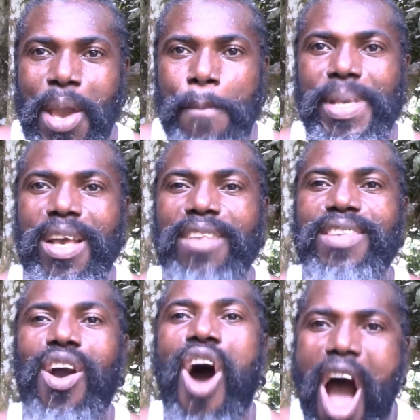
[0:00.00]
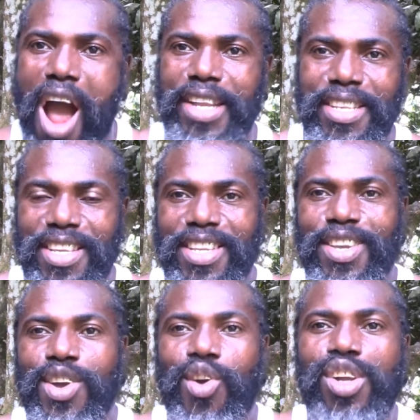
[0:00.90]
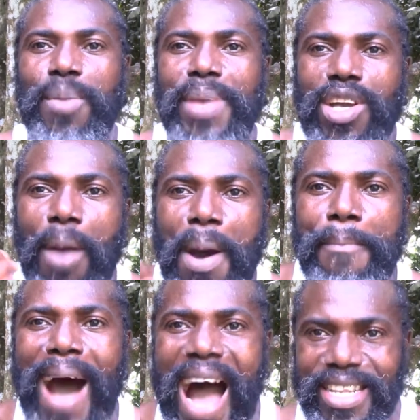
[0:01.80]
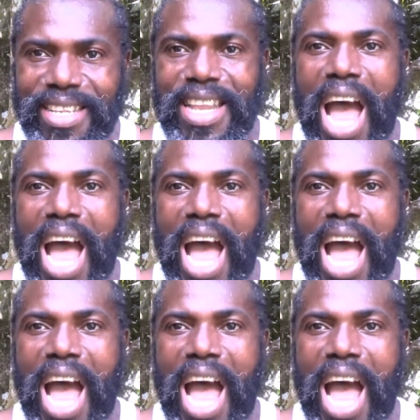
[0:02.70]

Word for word: Because God couldn't become a man